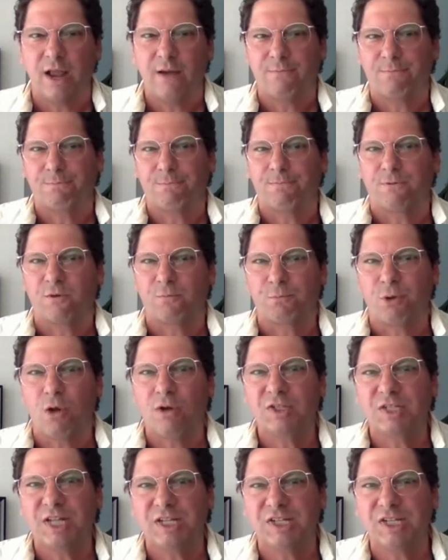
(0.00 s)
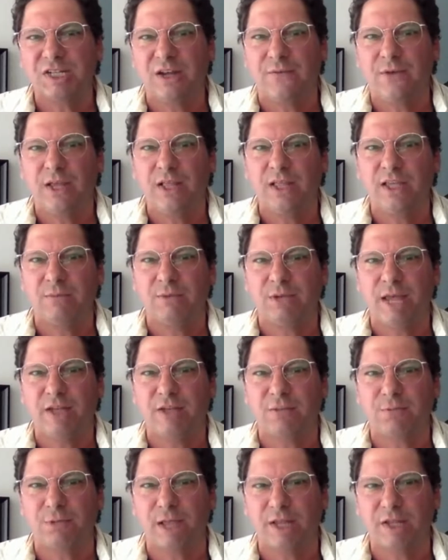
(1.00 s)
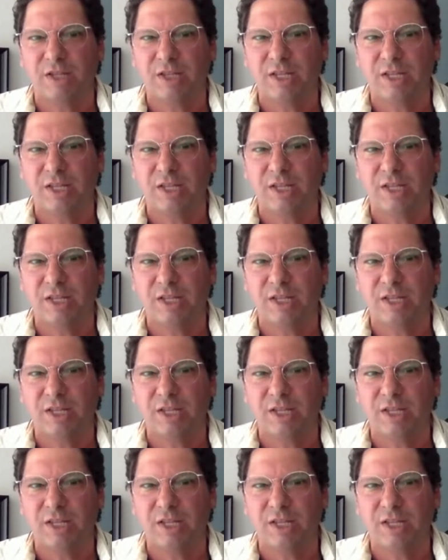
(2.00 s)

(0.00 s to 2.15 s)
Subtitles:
And for processing of helium takes place